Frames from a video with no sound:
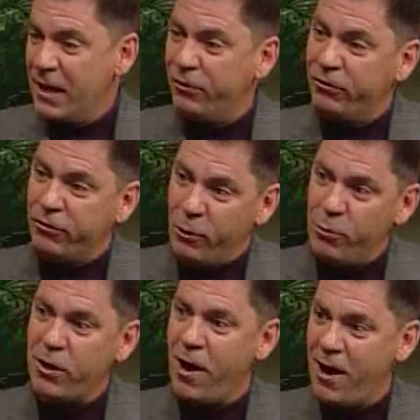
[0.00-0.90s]
is so
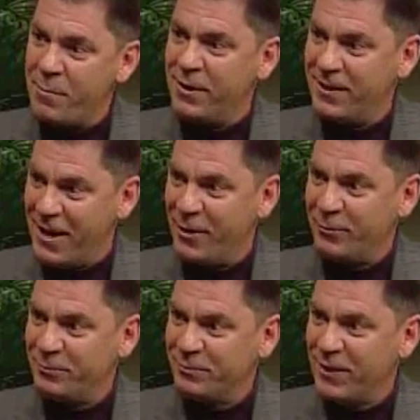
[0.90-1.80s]
common
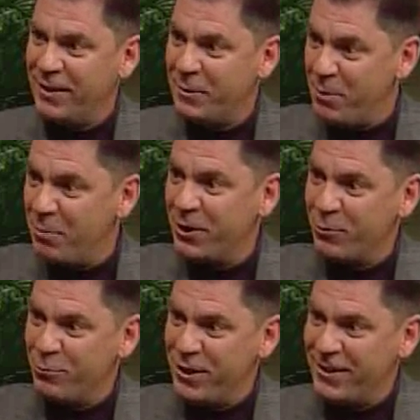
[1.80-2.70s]
now in the
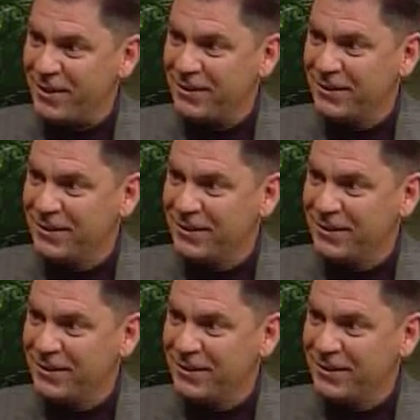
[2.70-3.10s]
public arena